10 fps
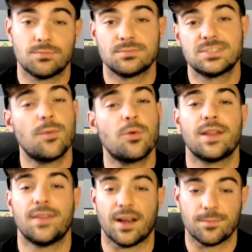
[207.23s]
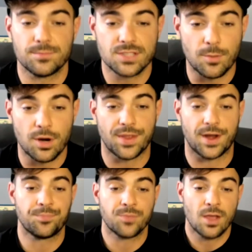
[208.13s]
somewhere in
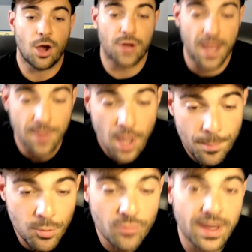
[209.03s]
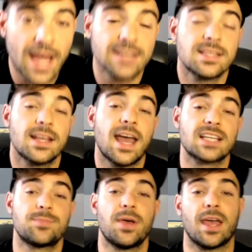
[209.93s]
there. Okay, moving on to the
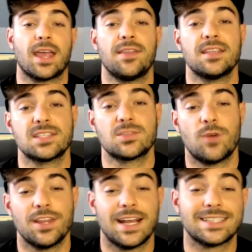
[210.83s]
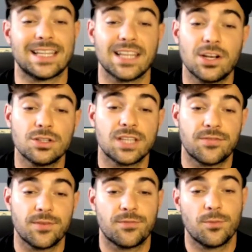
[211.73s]
next pick. And this is one that is a little
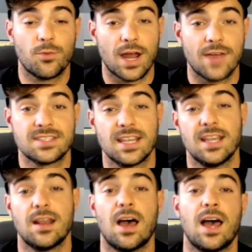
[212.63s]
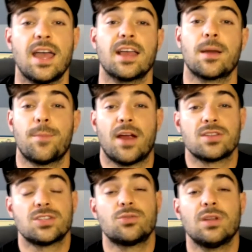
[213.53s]
different from what I've seen in
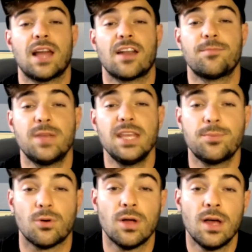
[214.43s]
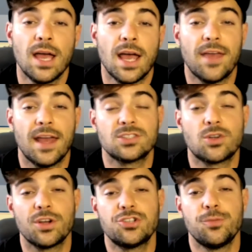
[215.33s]
comparison to a lot of people. And that is
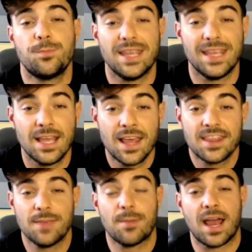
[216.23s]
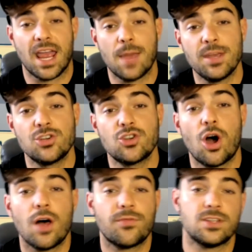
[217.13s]
going to be the Miami
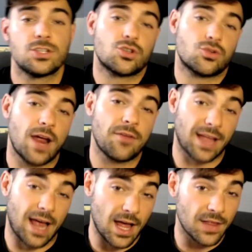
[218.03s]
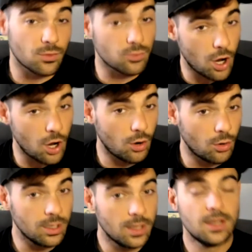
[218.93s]
Dolphins traveling on the
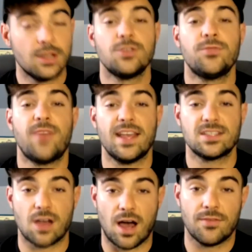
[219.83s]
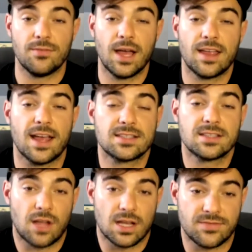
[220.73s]
road to face off against the
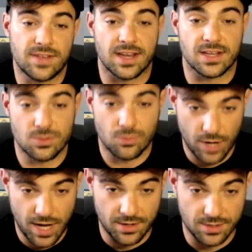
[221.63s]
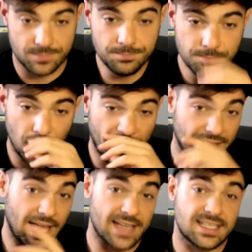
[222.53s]
Las Vegas Raiders. Okay,
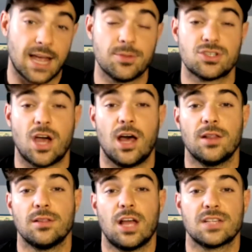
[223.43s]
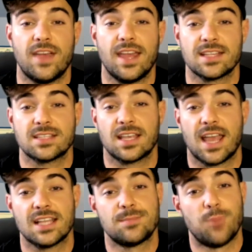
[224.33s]
last time you saw Las Vegas
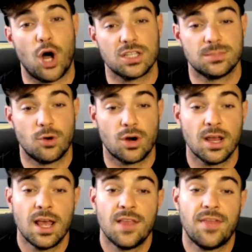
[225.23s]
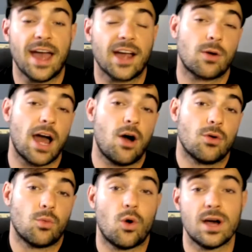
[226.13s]
against Baltimore, that
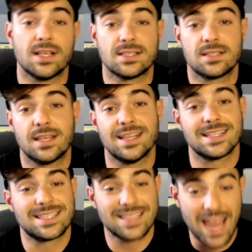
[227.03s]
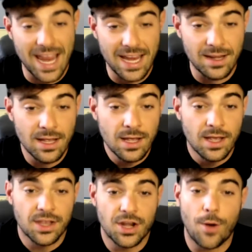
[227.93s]
crowd was insane,
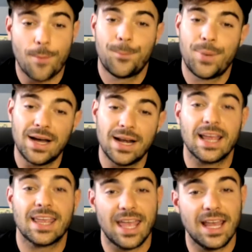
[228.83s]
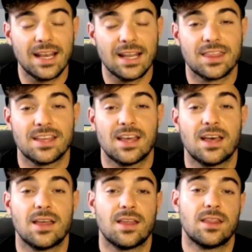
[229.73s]
you know, but again,
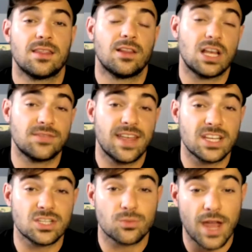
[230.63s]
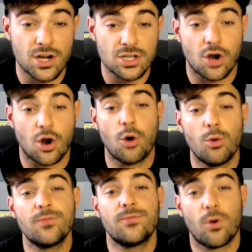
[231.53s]
the Las Vegas Raiders are
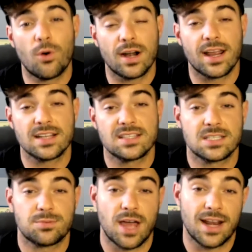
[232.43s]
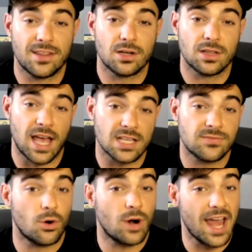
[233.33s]
0-4 against the spread in their last
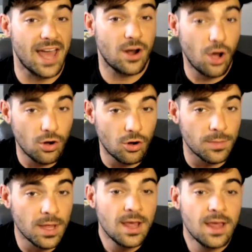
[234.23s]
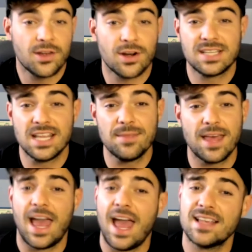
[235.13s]
4 at home. They're a team that
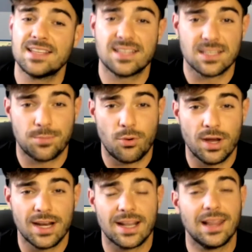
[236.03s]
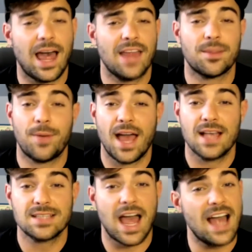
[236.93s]
has disappointed a lot in the
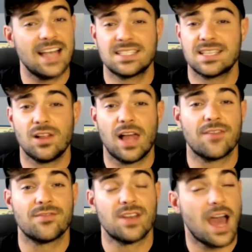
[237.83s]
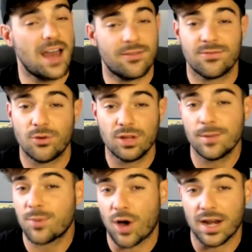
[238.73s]
past. I still have not fully
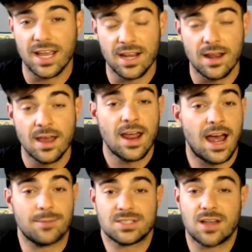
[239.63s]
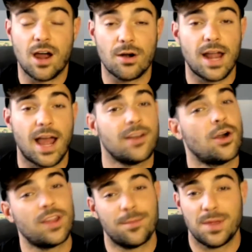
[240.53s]
bought in. I'm sorry. I know
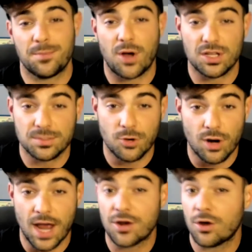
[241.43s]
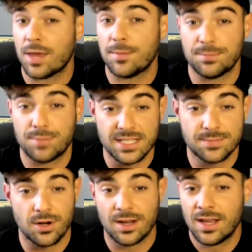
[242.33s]
they beat Baltimore. I know they beat
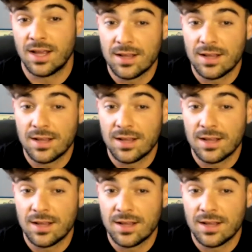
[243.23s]
Pittsburgh.